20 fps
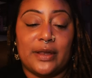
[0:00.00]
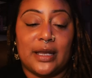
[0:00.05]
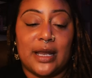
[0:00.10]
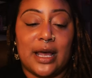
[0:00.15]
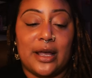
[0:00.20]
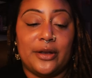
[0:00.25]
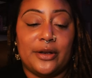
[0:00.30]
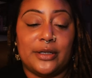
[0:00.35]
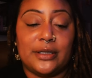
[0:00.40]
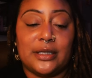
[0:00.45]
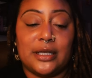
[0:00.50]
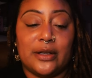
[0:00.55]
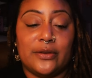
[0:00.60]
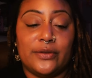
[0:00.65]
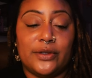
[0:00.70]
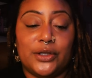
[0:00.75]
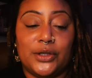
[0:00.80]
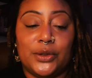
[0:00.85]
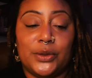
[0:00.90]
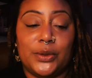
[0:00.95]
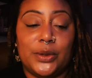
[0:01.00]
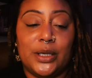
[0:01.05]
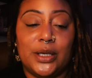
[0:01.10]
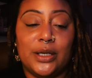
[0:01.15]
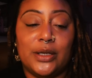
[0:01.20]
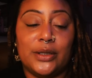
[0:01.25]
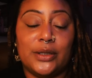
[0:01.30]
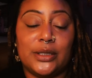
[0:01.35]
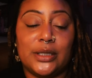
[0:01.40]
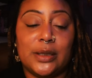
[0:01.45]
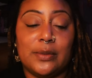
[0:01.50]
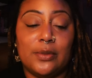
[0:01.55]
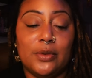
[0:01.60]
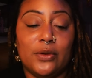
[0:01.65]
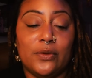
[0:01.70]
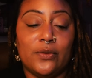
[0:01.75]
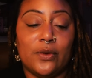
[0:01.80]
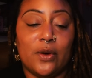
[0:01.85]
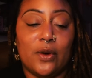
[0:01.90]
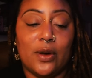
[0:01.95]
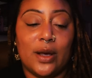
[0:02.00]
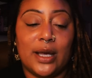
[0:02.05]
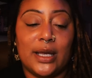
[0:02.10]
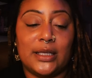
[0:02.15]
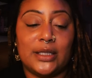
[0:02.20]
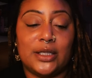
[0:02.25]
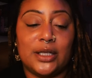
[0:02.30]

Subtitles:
to allow yourself to move on,